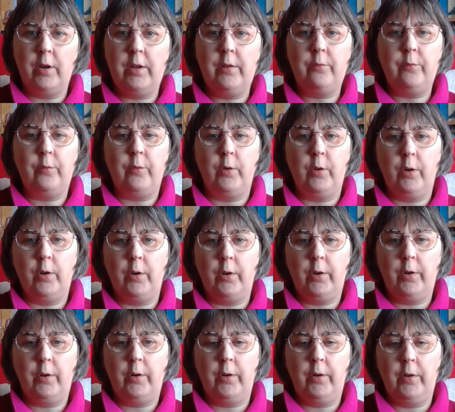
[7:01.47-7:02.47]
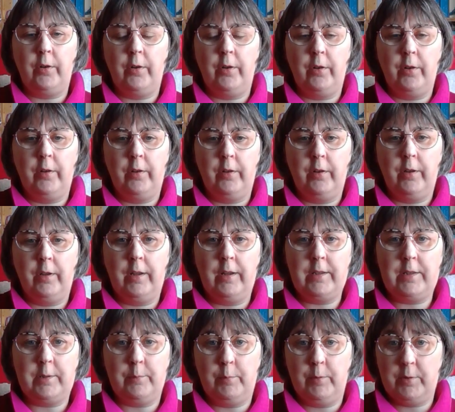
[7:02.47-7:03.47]
for
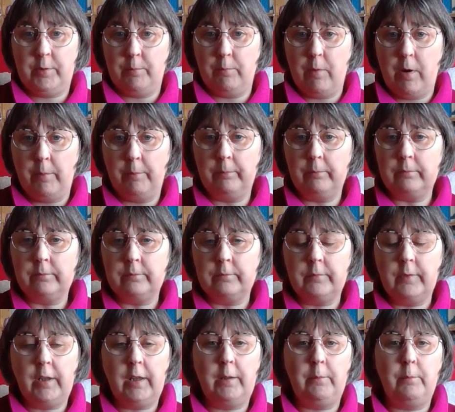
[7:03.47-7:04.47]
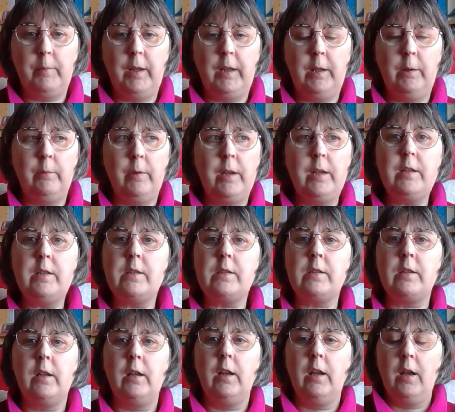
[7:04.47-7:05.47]
Isabel's mum in many ways.
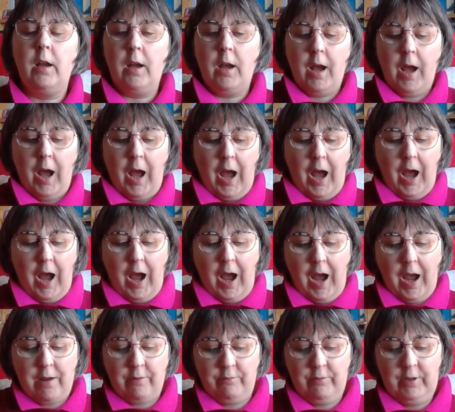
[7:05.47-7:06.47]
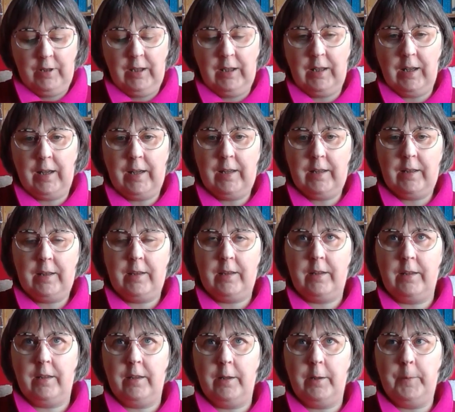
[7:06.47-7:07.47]
I really liked
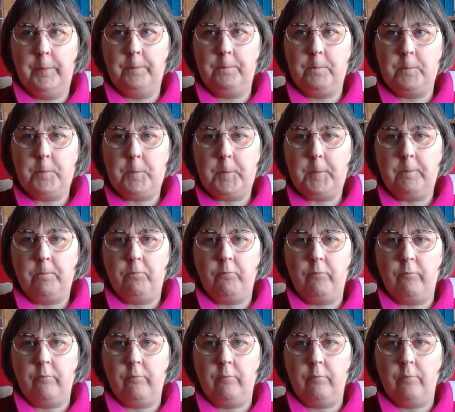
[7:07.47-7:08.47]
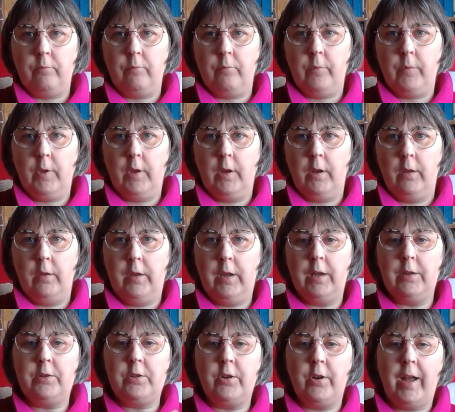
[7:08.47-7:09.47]
the
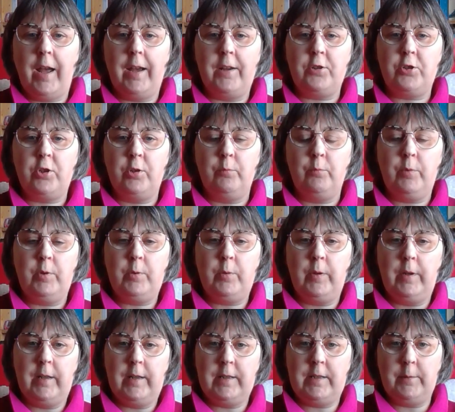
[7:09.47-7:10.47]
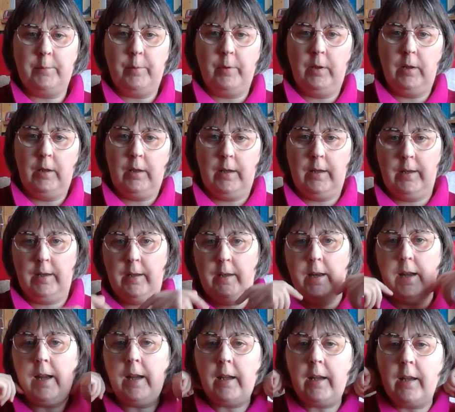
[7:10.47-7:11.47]
interaction between Isabel and
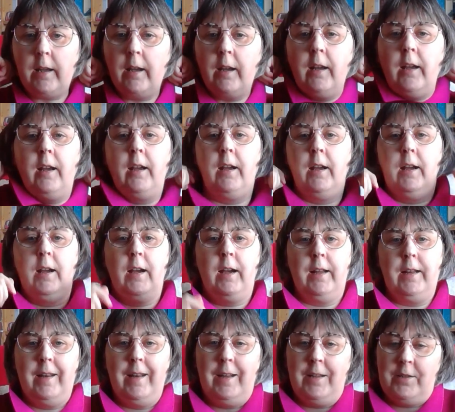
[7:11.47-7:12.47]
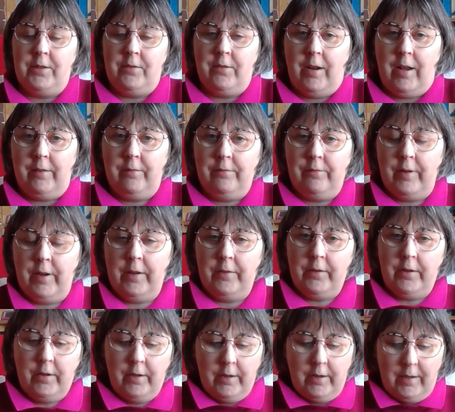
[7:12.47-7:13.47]
Nick and Nick's
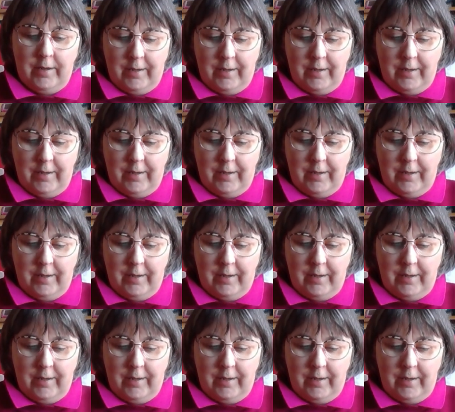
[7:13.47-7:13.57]
grandfather.